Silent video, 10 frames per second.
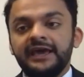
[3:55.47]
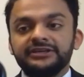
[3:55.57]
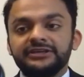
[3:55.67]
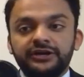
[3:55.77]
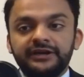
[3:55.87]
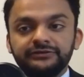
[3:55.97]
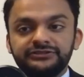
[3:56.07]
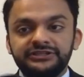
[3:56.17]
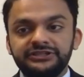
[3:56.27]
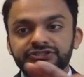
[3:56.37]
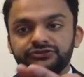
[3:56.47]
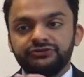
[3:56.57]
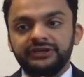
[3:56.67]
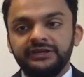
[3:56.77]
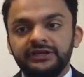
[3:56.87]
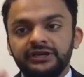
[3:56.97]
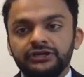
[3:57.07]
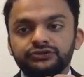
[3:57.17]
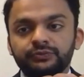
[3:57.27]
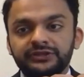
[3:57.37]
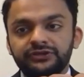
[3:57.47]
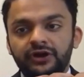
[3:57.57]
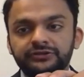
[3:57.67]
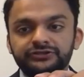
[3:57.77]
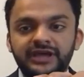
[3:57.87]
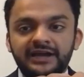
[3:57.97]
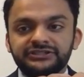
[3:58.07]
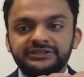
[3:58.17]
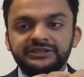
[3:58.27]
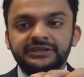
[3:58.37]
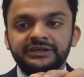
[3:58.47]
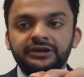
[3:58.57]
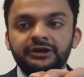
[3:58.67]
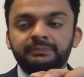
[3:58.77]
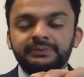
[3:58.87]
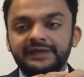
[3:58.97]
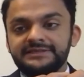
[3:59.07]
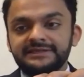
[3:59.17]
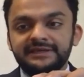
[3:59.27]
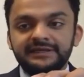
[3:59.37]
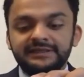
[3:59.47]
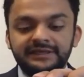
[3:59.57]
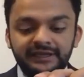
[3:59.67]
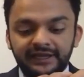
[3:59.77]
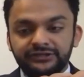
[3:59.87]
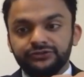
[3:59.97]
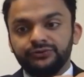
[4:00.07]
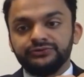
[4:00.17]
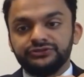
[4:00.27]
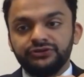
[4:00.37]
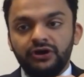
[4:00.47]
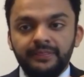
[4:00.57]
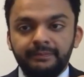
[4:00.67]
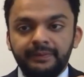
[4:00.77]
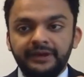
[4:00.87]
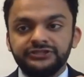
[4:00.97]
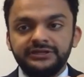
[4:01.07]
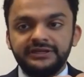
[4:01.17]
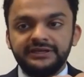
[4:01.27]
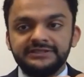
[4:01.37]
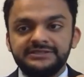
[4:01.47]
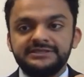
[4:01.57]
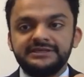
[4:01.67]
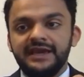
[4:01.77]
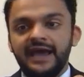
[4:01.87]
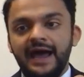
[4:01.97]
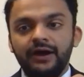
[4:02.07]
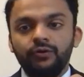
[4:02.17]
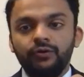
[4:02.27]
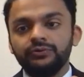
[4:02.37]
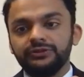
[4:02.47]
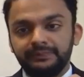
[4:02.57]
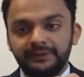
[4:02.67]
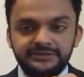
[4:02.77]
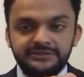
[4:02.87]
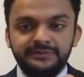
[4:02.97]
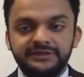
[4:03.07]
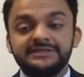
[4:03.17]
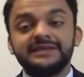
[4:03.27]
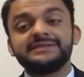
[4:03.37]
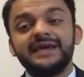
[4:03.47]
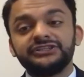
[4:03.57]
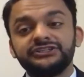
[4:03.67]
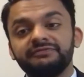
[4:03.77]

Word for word: It's got an LCD screen, so when the doctor's actually placing the electrodes on the patient, he can see how the placement is. And this is actually